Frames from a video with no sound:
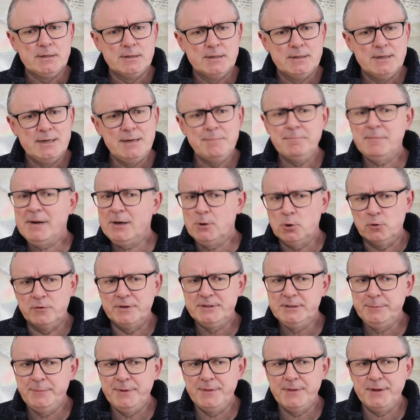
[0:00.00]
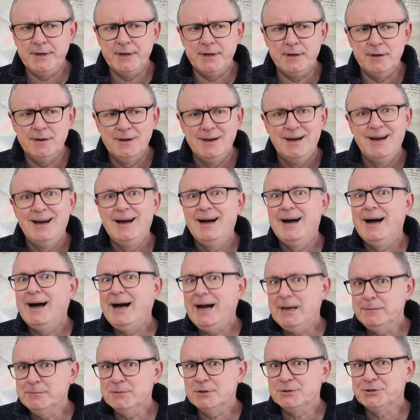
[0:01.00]
It might already be there.
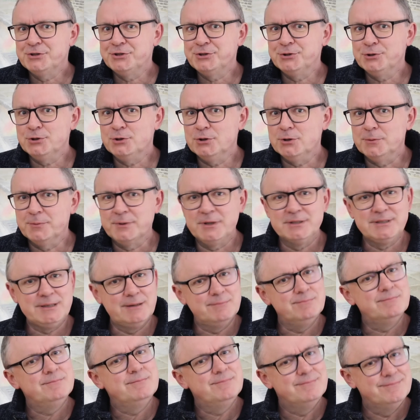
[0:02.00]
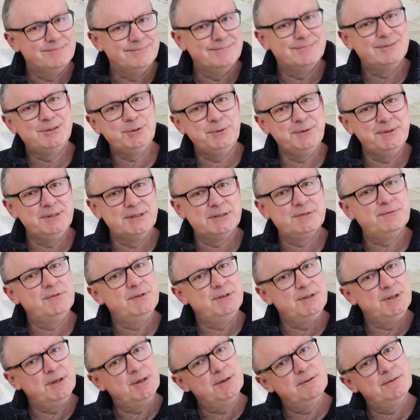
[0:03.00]
I'm not sure, because I'm doing this
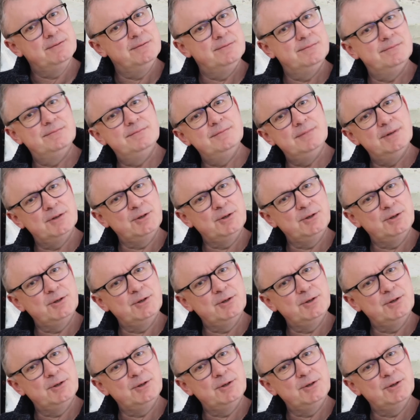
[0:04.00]
video a